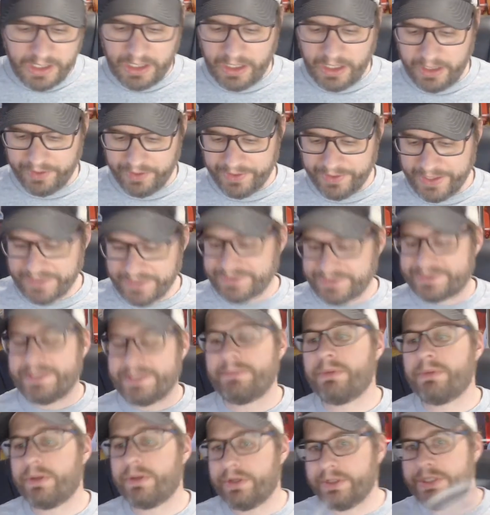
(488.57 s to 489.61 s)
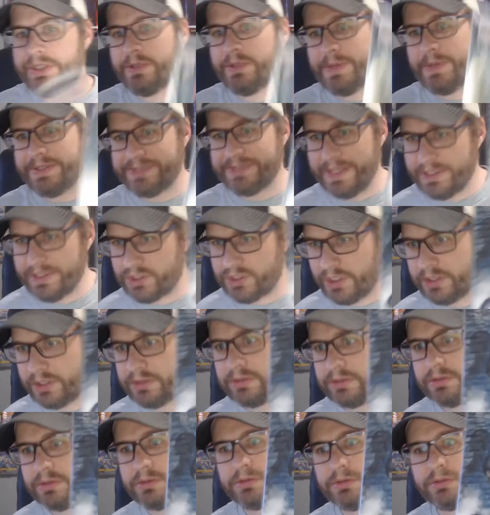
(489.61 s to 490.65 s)
In similar, U.S. Agent,
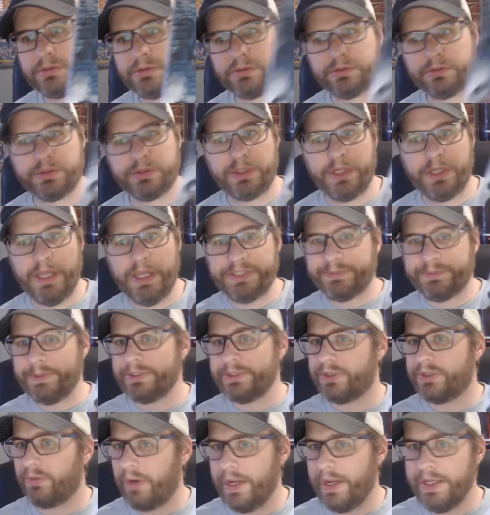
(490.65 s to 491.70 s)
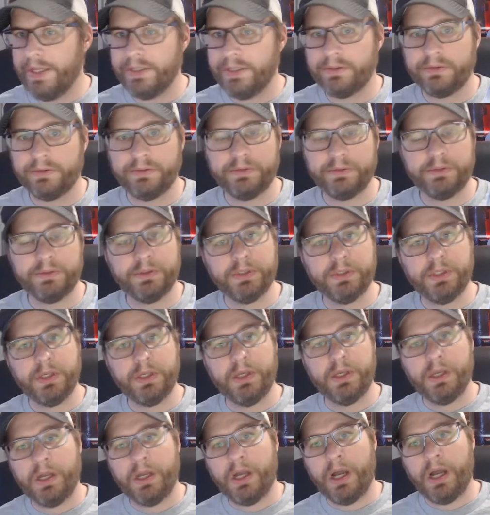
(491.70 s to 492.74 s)
it's been great,
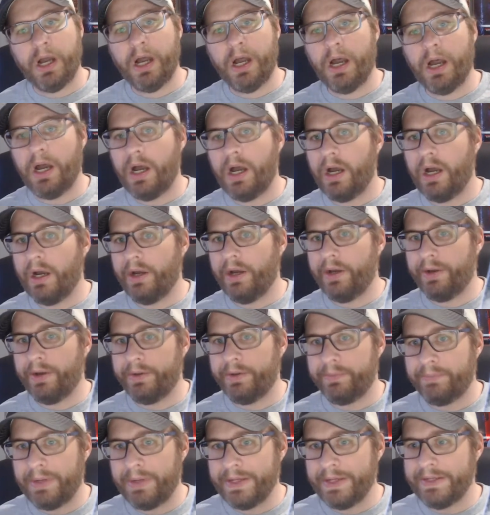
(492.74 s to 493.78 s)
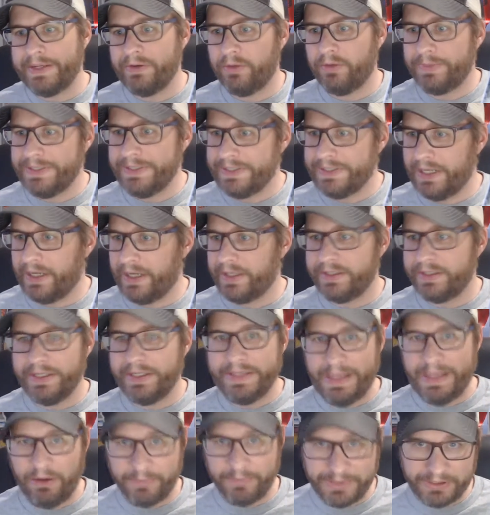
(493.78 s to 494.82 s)
but it will be done, and
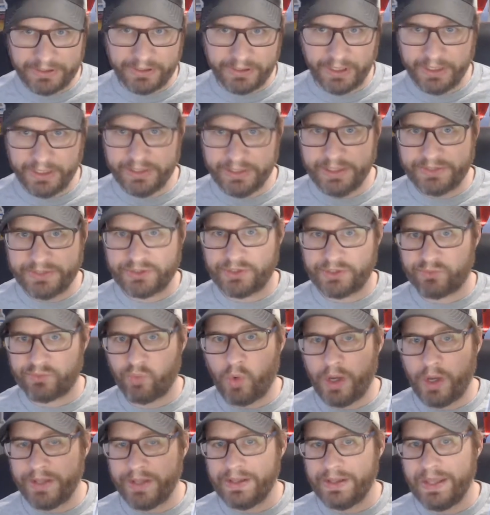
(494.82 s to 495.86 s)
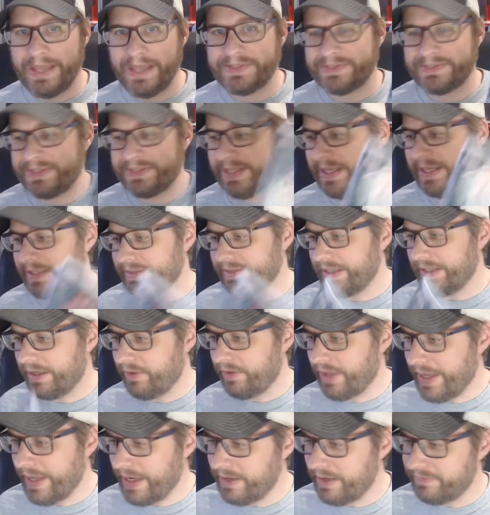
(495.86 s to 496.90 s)
that will be good. It's just one less thing that I'll
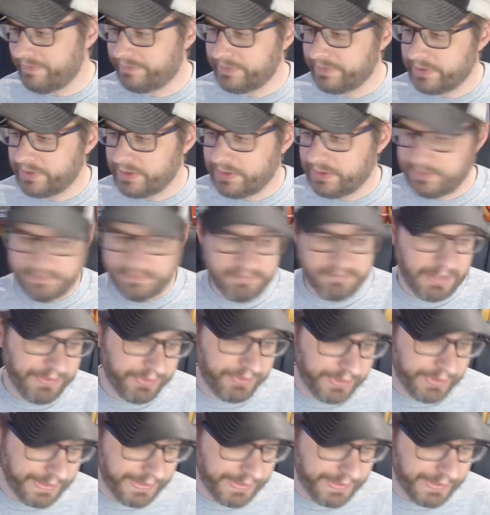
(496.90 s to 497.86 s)
have monthly,